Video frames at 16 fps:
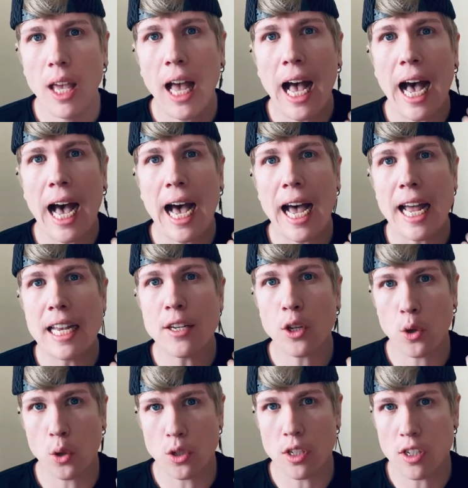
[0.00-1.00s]
And of
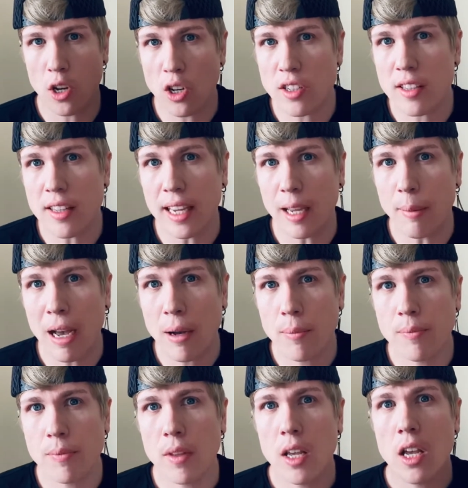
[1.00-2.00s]
course, there's a lot to think
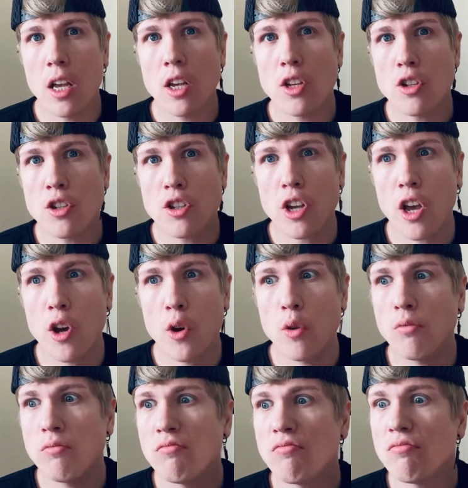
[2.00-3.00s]
about.
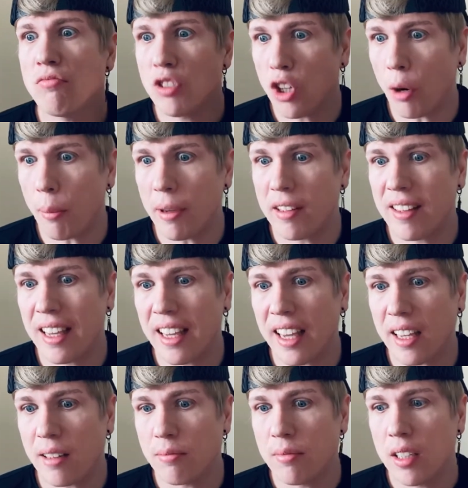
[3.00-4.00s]
So got me
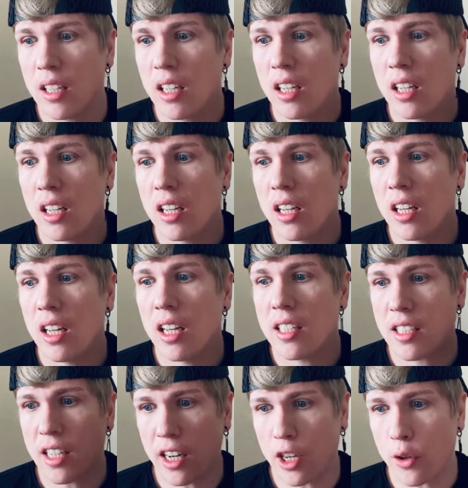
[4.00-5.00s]
thinking, it's
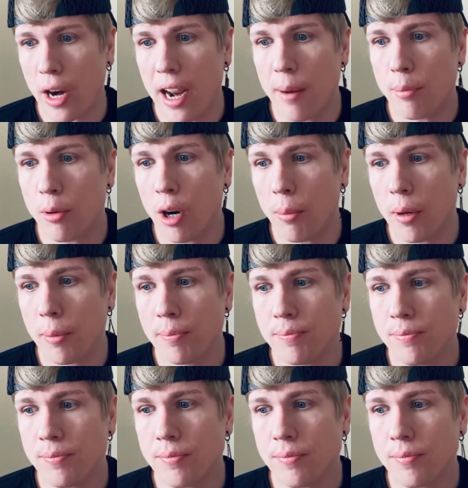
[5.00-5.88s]
going to create a problem.